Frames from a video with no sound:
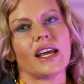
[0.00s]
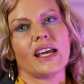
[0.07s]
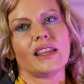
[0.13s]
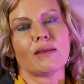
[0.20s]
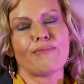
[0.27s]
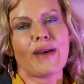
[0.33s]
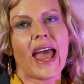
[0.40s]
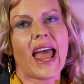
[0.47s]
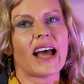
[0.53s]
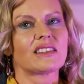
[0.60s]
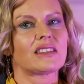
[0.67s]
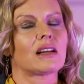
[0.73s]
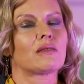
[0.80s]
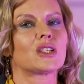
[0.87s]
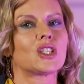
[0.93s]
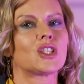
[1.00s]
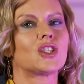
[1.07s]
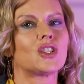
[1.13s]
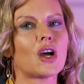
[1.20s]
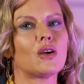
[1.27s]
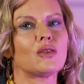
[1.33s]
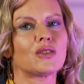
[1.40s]
In the past, I was
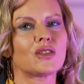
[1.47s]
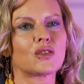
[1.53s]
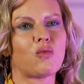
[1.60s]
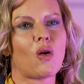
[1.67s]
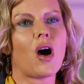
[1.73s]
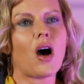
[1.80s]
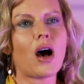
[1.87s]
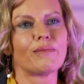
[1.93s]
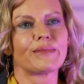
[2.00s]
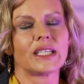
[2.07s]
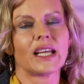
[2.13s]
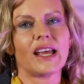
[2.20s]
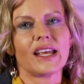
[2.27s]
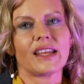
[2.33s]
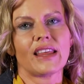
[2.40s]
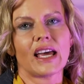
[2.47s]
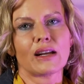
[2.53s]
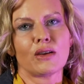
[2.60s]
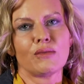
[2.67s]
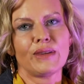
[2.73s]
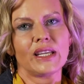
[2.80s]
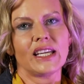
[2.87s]
so swamped that it
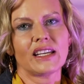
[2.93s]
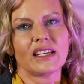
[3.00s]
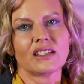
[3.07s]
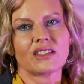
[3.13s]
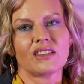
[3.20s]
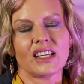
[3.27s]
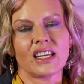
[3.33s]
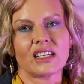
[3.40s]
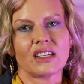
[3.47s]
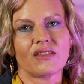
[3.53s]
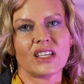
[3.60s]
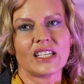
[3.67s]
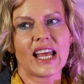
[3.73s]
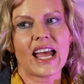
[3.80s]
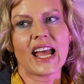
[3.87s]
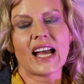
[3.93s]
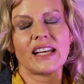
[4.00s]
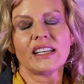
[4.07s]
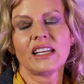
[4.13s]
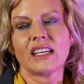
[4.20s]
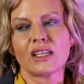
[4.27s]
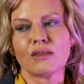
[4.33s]
would be getting to the end of the day. I
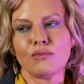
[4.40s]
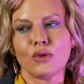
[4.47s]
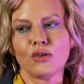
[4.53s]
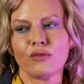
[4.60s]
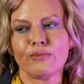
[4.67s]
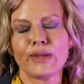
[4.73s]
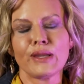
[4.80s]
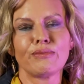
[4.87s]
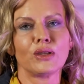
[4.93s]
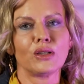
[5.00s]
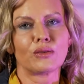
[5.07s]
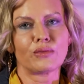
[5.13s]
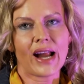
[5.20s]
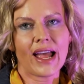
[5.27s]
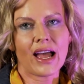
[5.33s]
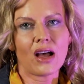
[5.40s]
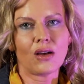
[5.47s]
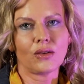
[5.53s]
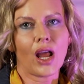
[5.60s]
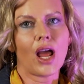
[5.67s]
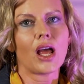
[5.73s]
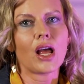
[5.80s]
needed to move people
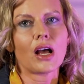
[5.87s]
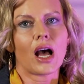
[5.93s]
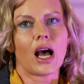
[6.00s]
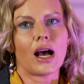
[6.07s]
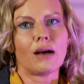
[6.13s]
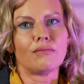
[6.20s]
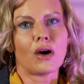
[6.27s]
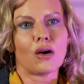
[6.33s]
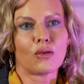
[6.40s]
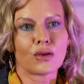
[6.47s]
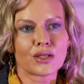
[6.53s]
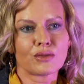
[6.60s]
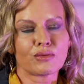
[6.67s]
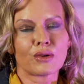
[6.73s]
around. Mowers